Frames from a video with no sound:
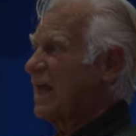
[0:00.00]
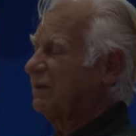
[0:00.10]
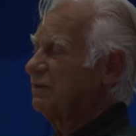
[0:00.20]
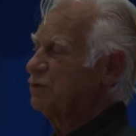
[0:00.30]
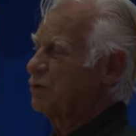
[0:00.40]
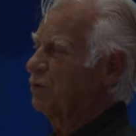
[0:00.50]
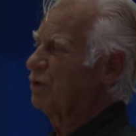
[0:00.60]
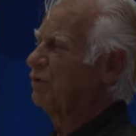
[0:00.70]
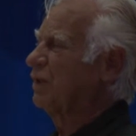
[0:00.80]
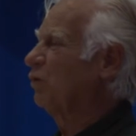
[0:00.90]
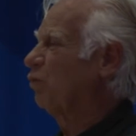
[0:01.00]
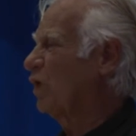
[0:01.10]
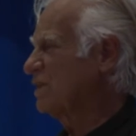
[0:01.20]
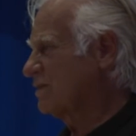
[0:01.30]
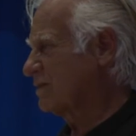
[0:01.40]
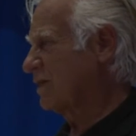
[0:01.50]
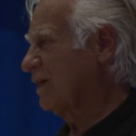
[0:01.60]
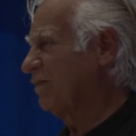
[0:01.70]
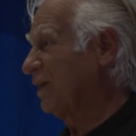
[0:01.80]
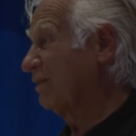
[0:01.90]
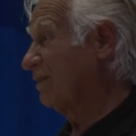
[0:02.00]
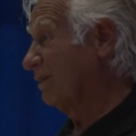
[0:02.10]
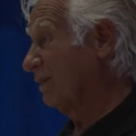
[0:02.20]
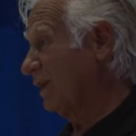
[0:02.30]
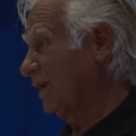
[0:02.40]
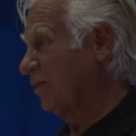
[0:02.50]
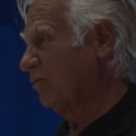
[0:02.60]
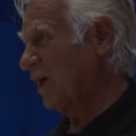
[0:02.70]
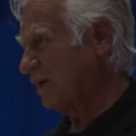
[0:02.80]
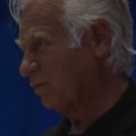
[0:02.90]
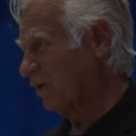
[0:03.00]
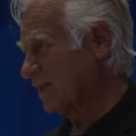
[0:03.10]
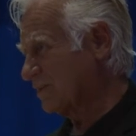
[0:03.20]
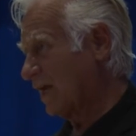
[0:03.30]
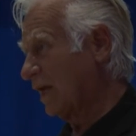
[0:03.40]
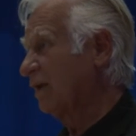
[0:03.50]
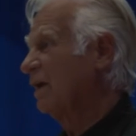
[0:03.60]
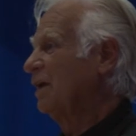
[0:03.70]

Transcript: that sugar that it was giving to the mycorrhizae